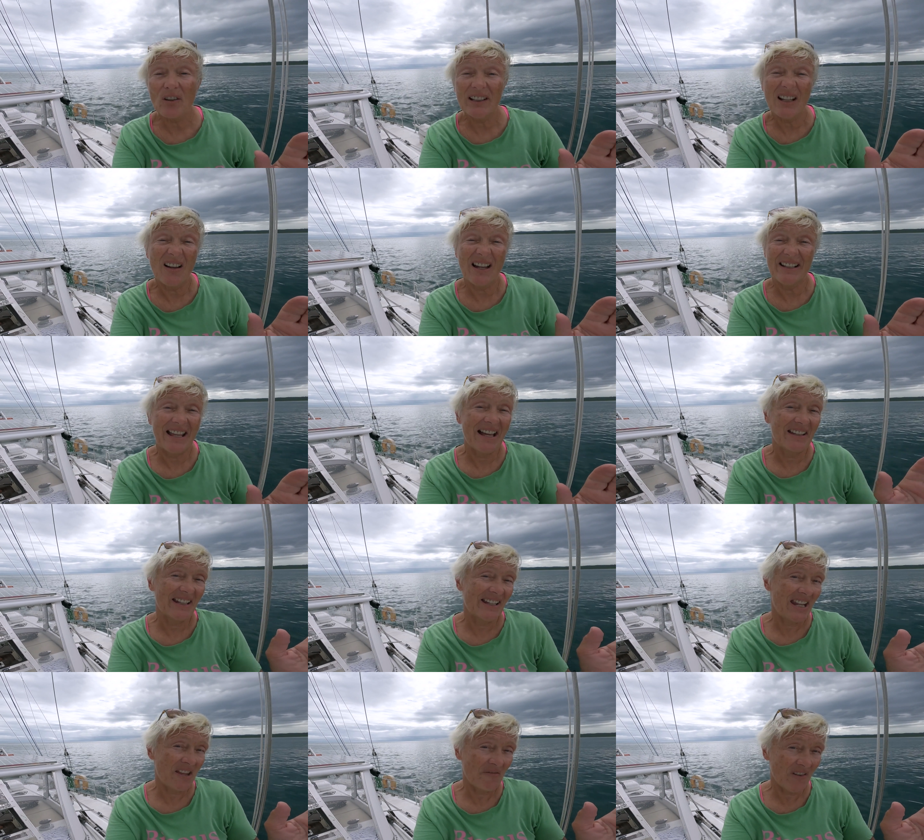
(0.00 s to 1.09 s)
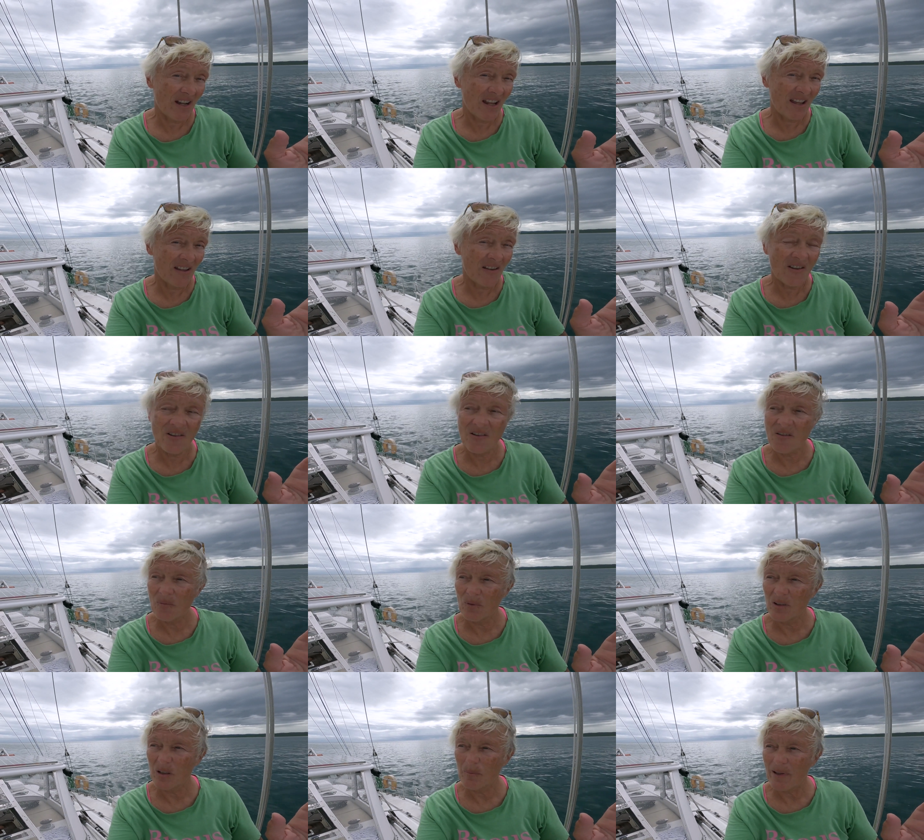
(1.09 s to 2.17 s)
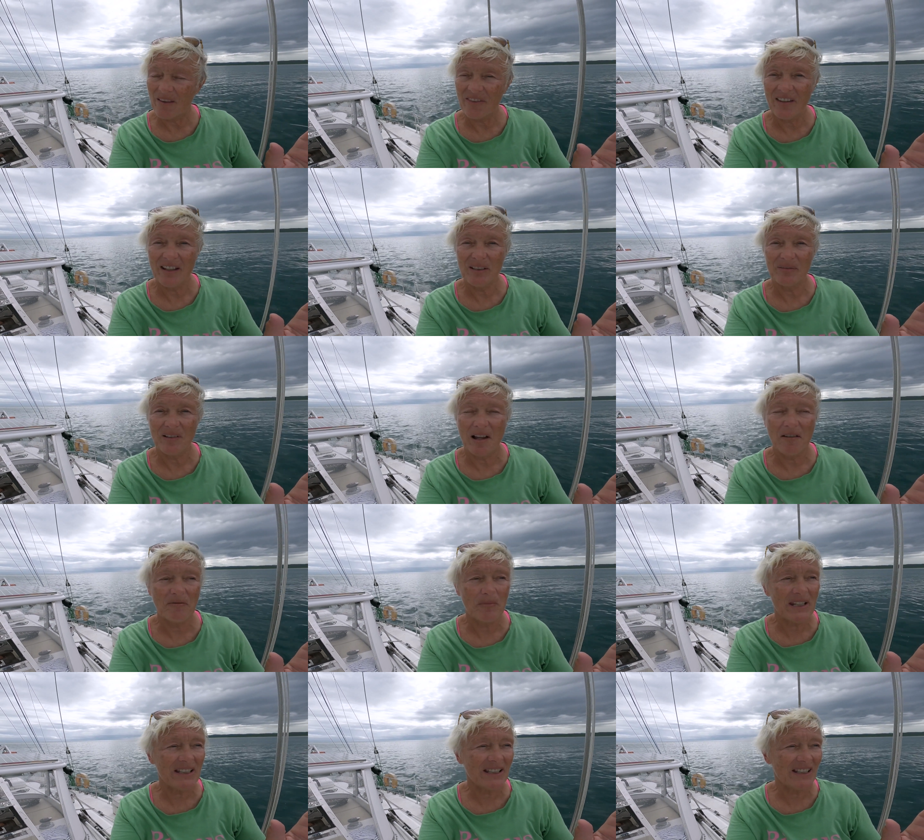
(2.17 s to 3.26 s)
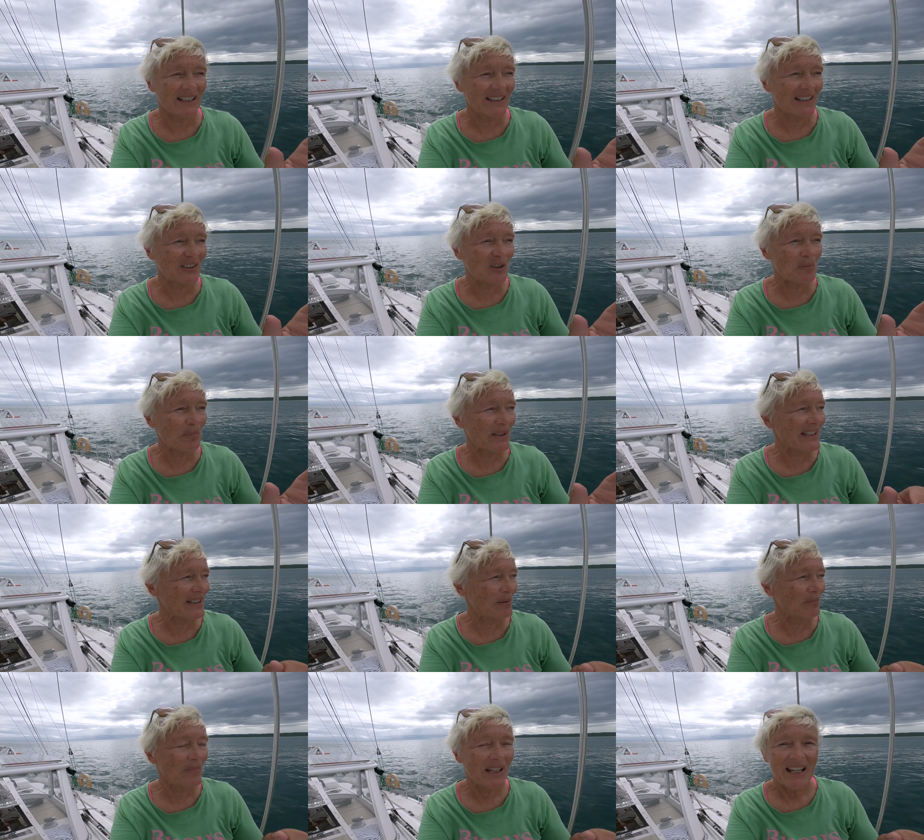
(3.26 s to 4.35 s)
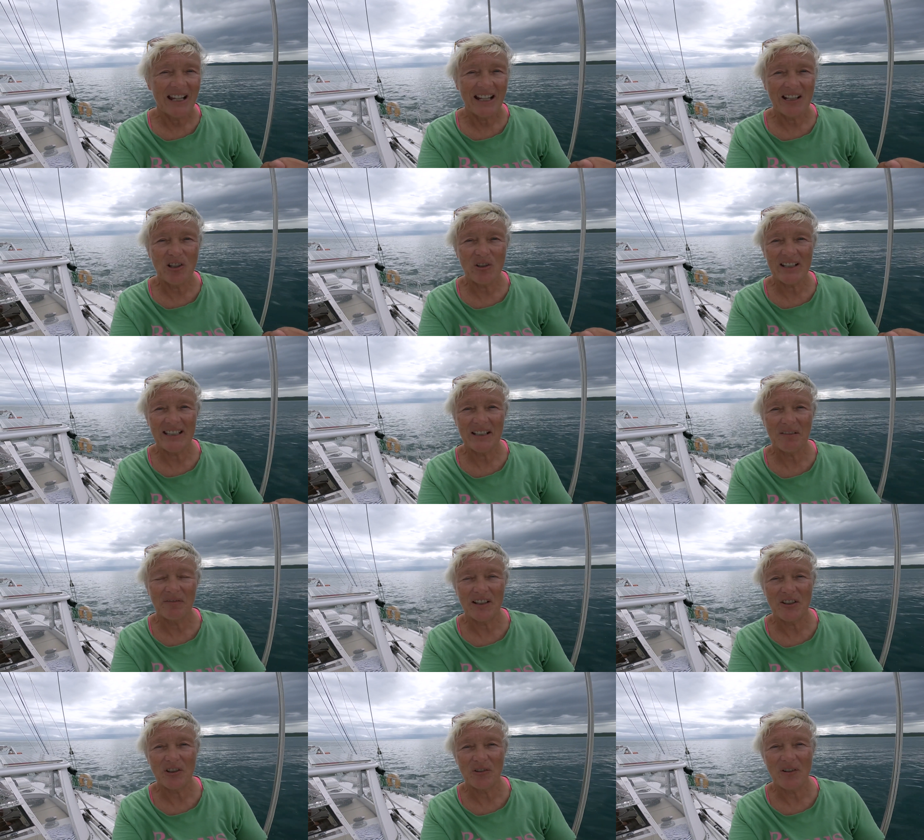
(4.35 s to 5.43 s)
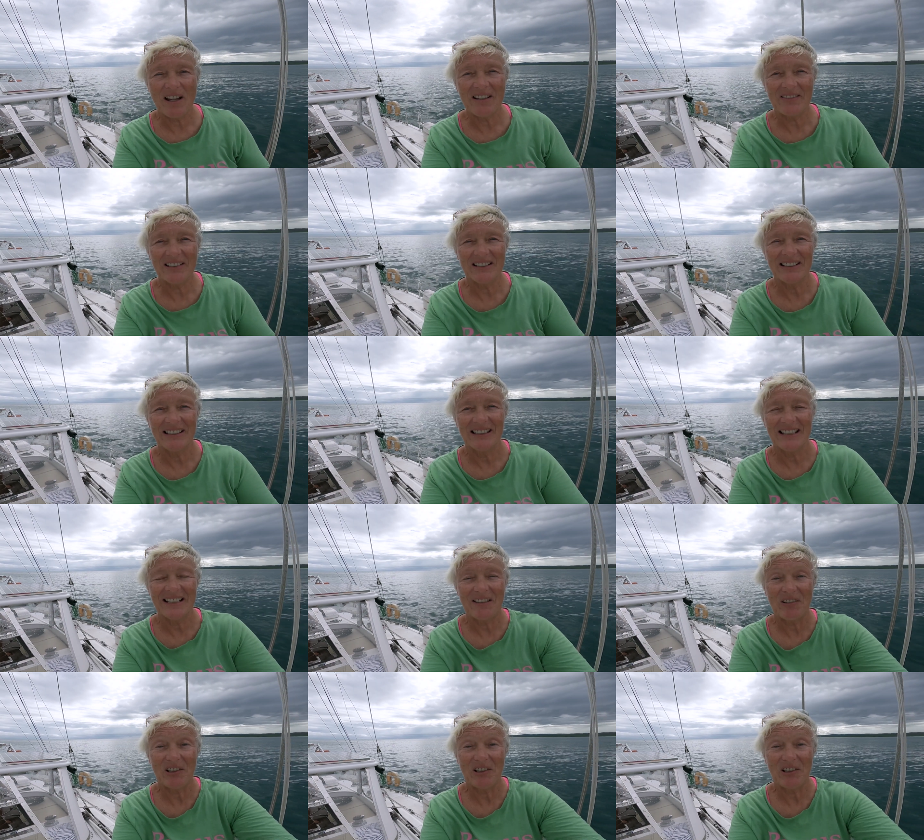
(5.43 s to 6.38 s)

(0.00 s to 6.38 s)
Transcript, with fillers: the line out, you never know. We're in about 35 metres. There could be some interesting fish around. Let's have